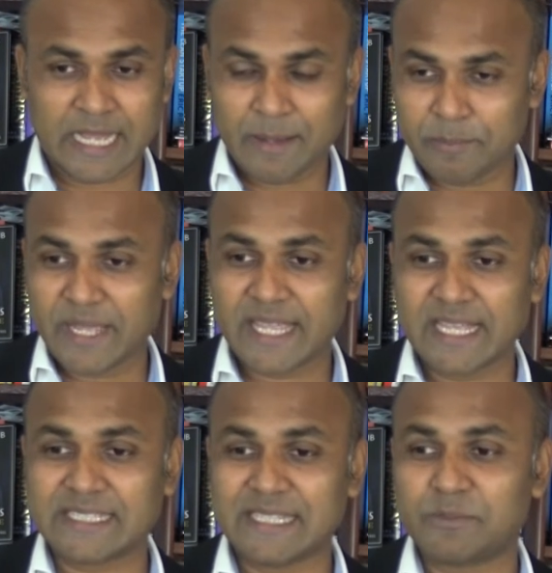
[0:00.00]

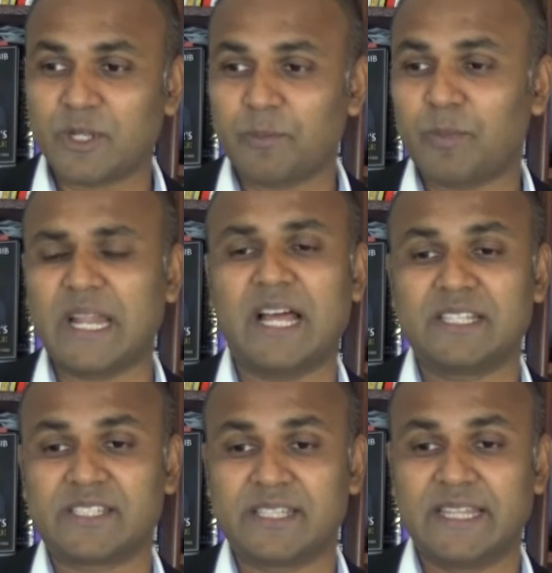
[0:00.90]
making some sort of
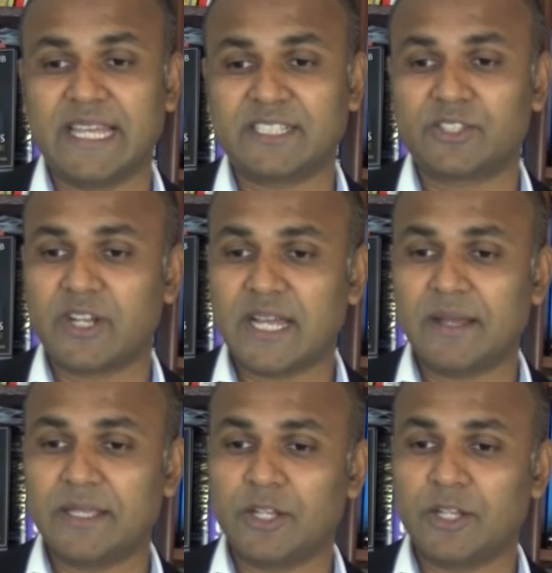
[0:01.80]
plans that's gonna